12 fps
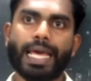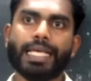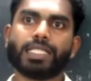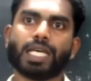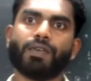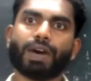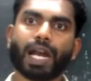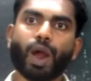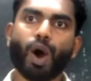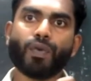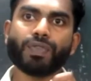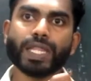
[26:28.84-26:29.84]
Several
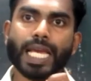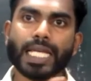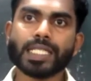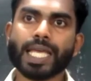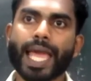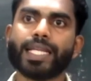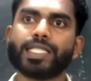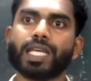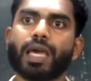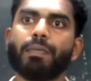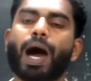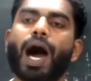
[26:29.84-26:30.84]
of these
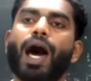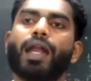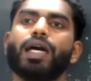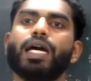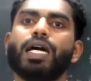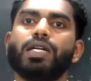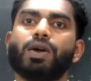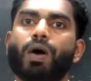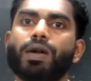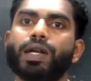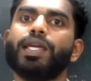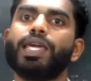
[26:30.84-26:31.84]
enzymes are
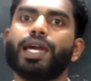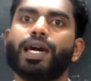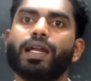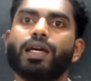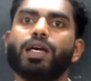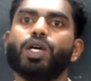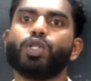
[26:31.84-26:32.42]
noted here.